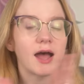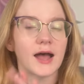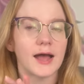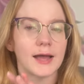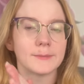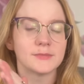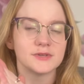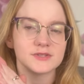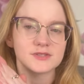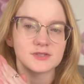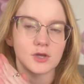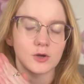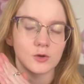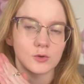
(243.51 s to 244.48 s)
Um,
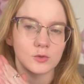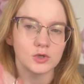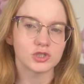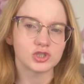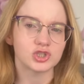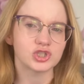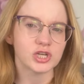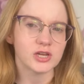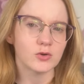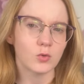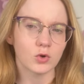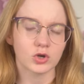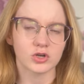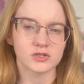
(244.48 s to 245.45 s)
so she
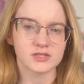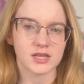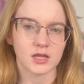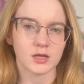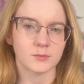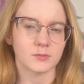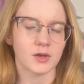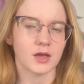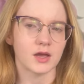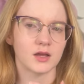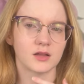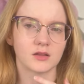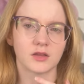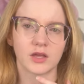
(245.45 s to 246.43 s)
orders him,
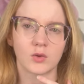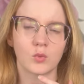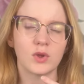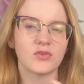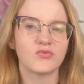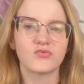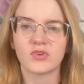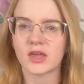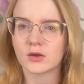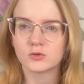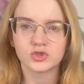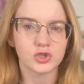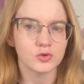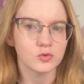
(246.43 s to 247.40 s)
uh, like, we
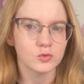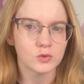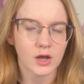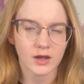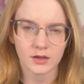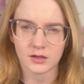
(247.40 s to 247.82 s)
found you,